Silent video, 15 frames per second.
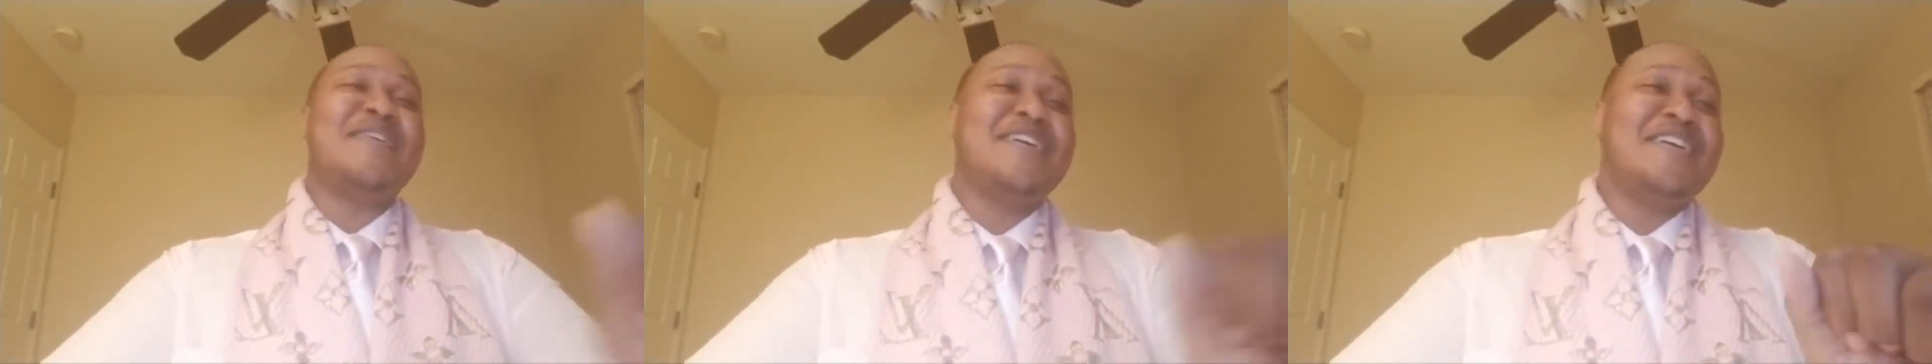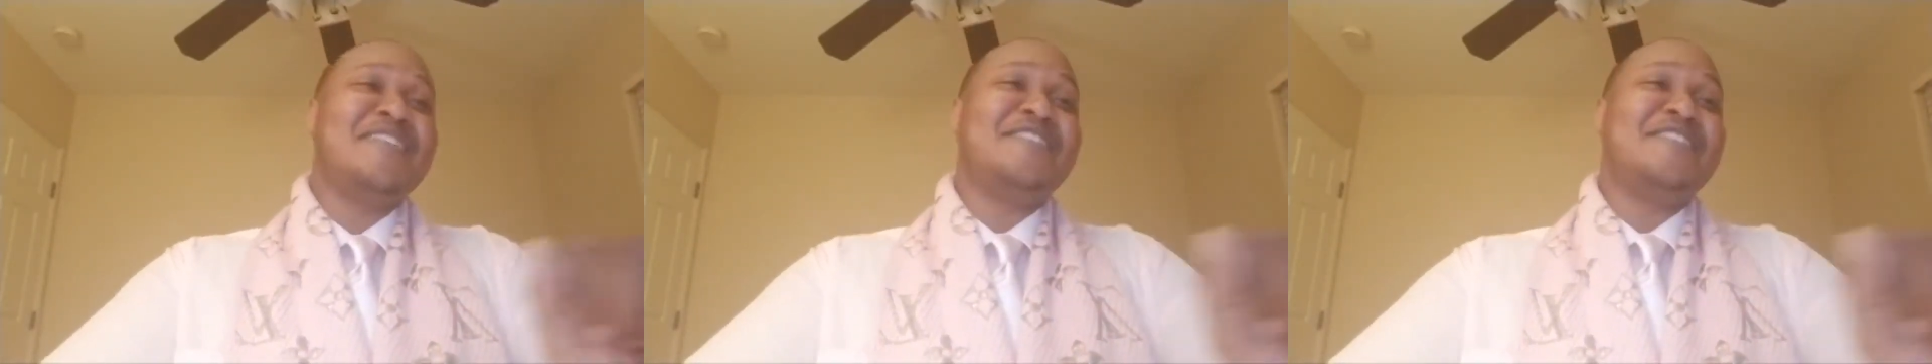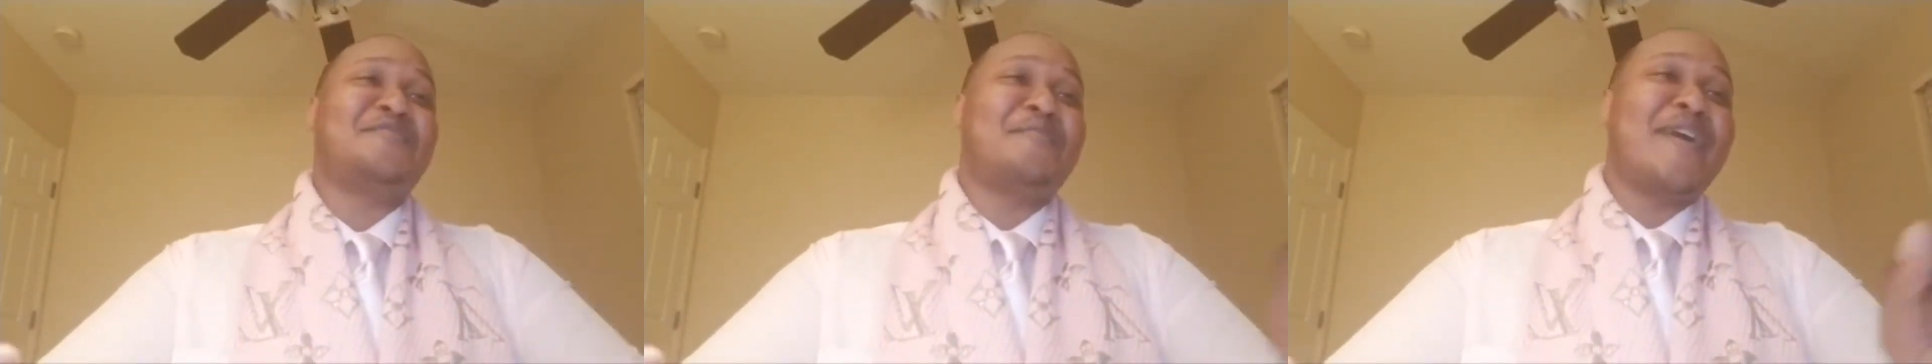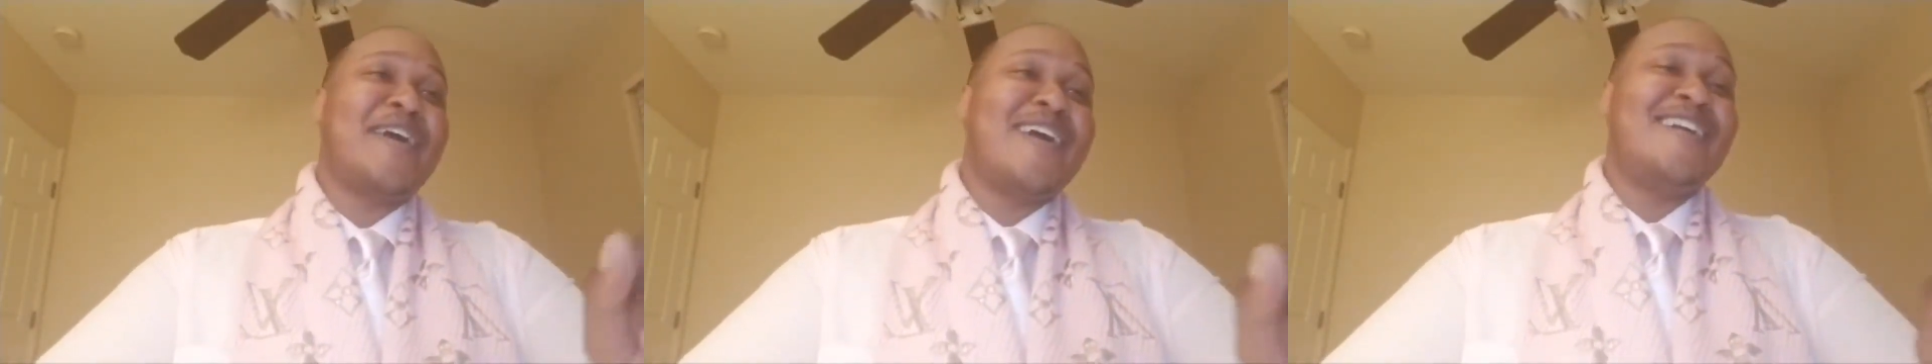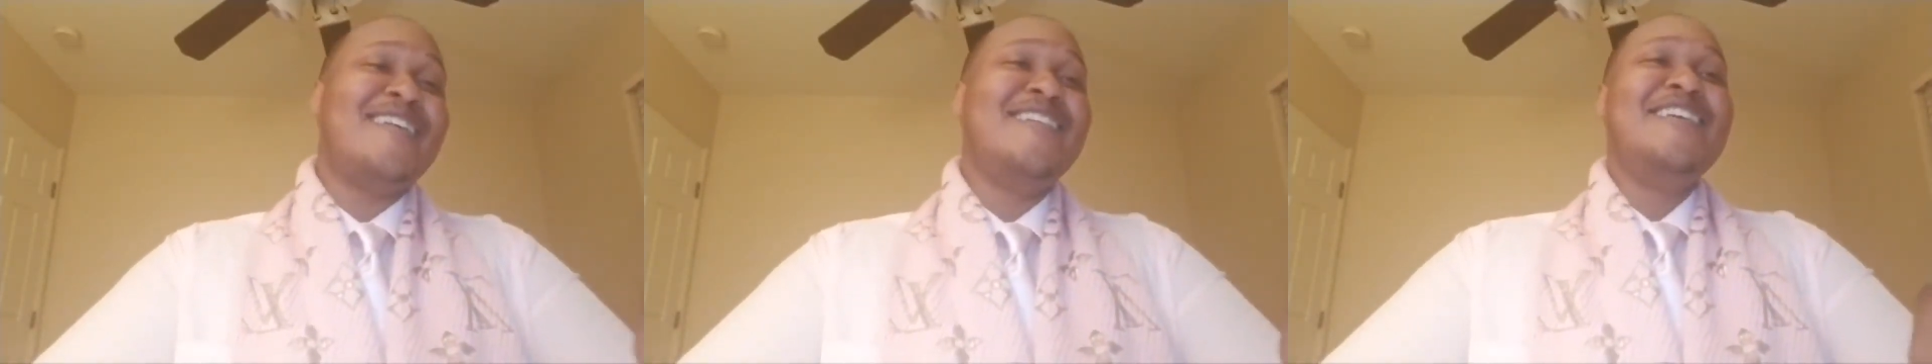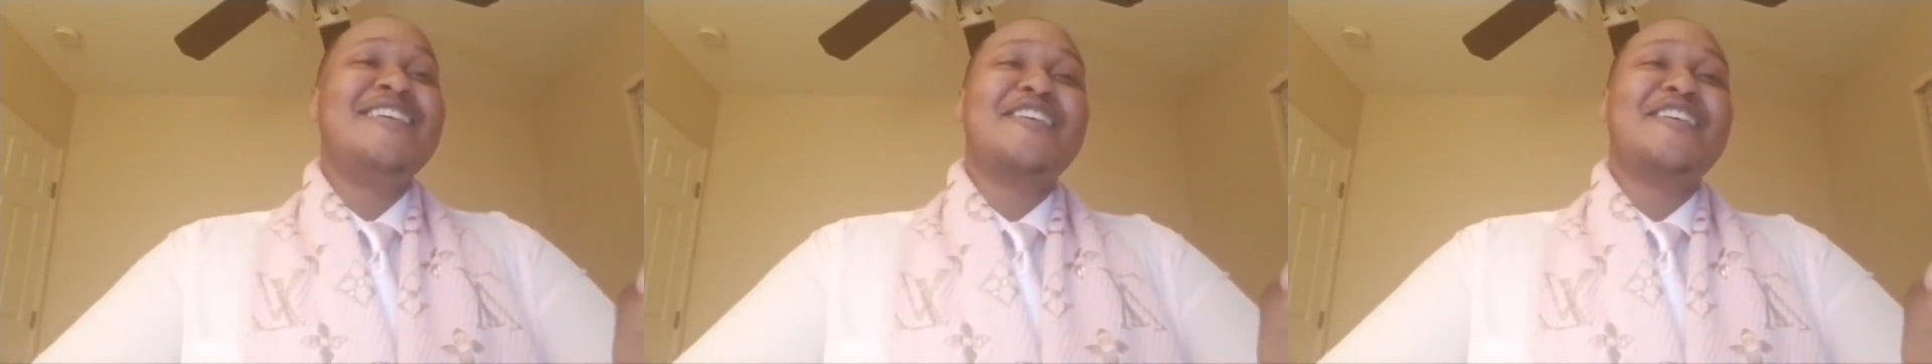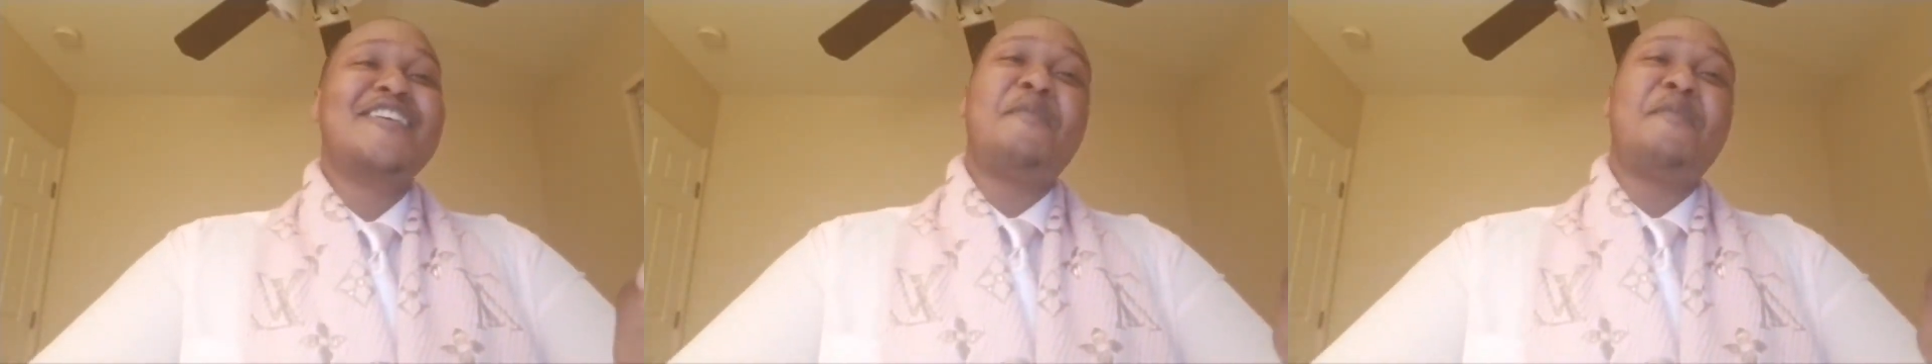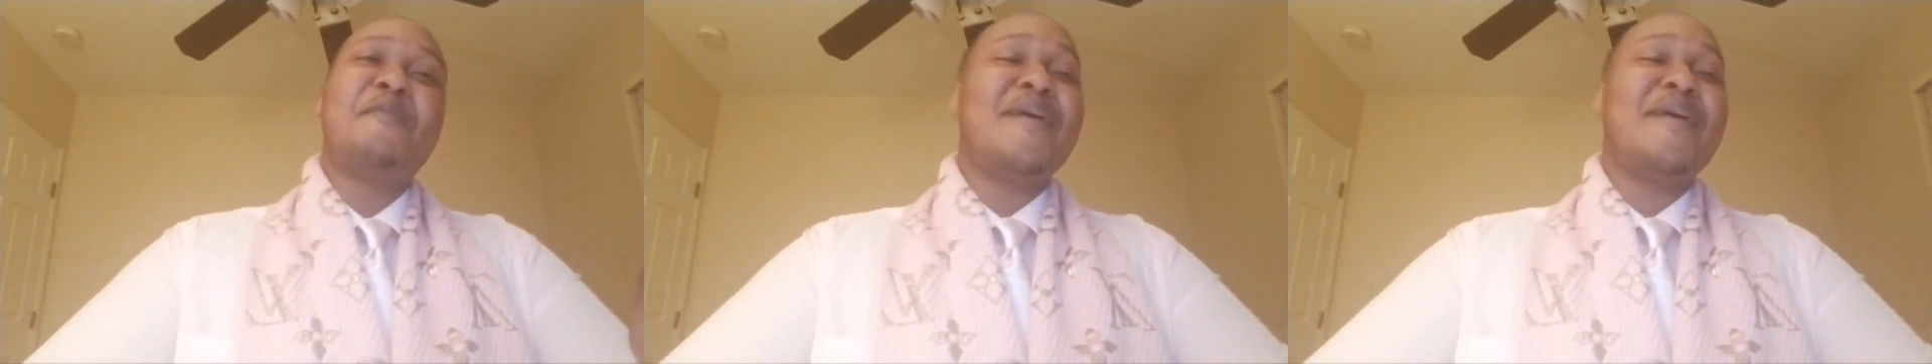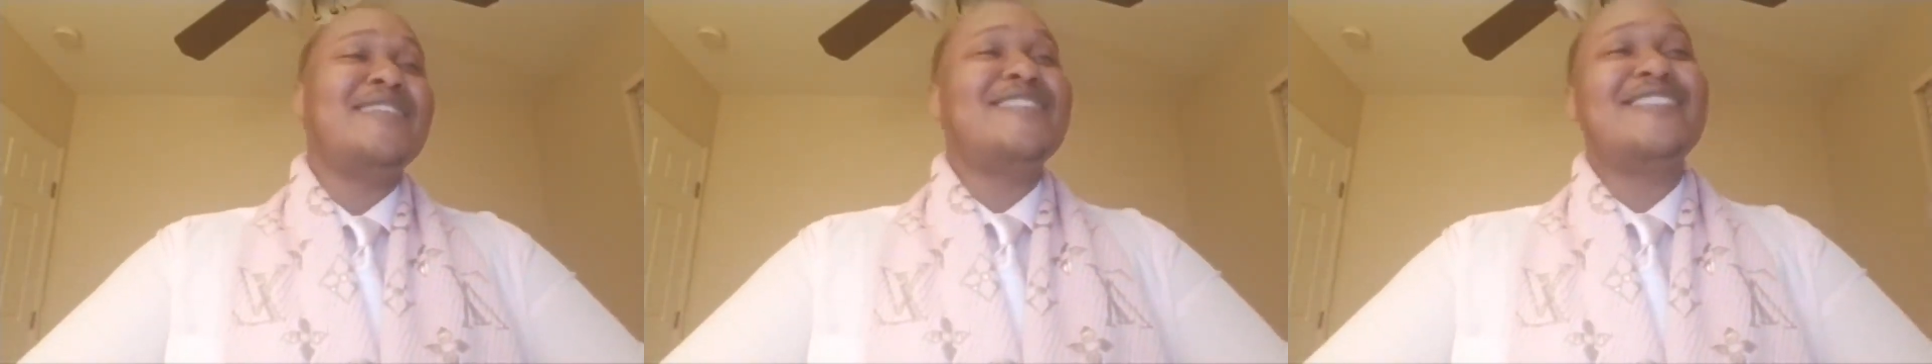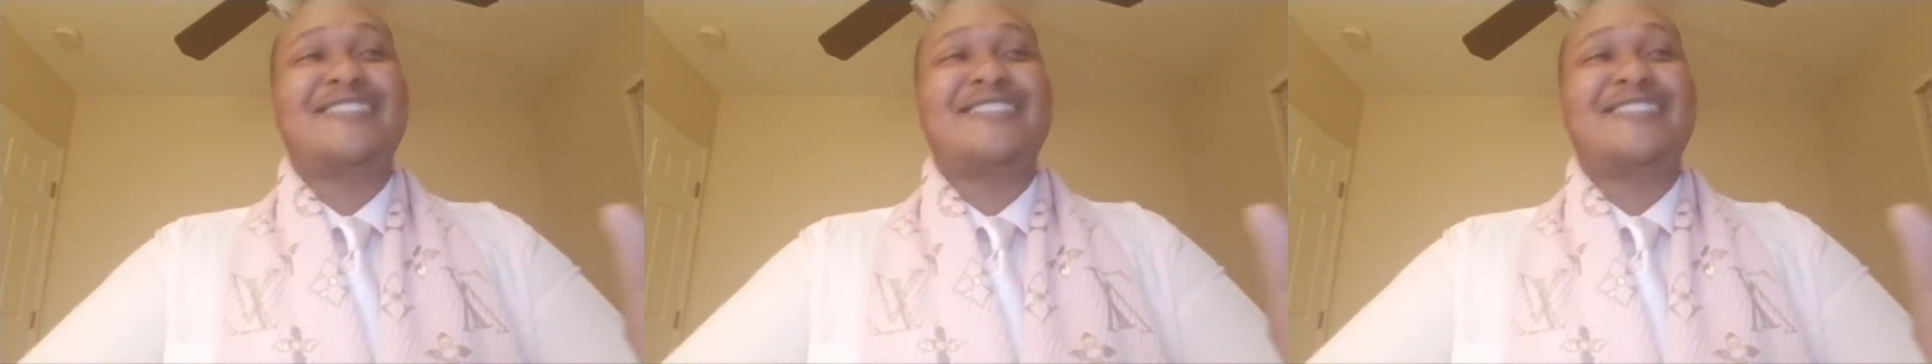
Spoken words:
Benz, man. Come on, man.